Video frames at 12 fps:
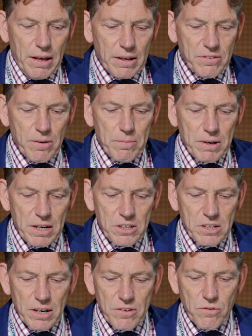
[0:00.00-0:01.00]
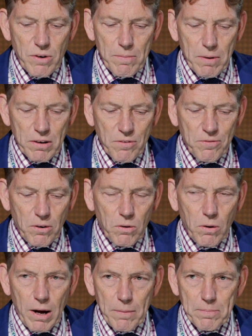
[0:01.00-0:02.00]
Examination at 3 months
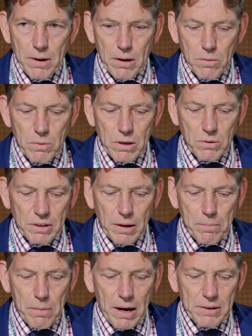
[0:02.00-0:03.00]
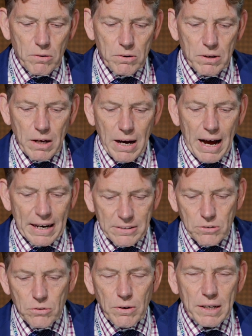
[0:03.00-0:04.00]
follow-up. We looked at binocular
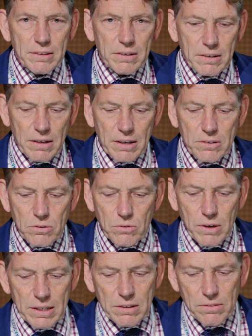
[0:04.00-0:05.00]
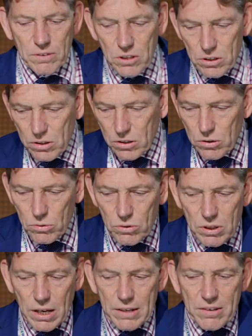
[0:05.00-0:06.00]
uncorrected and corrected visual
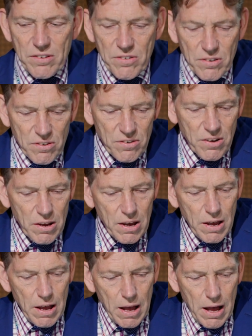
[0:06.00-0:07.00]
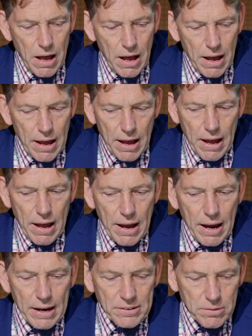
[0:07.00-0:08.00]
acuity at distance,
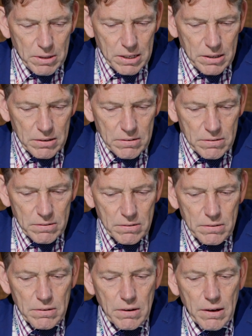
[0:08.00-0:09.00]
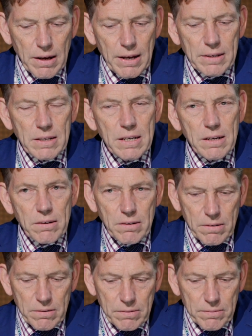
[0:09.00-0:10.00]
intermediate and
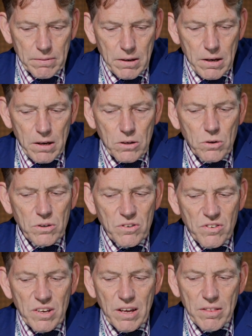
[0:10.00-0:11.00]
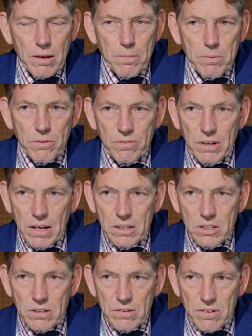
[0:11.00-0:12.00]
near. You can see here the
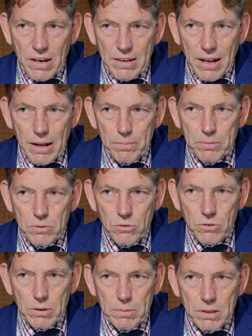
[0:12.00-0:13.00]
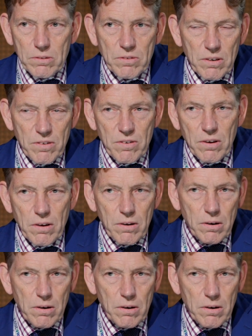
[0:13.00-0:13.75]
abbreviations that help usually, because it's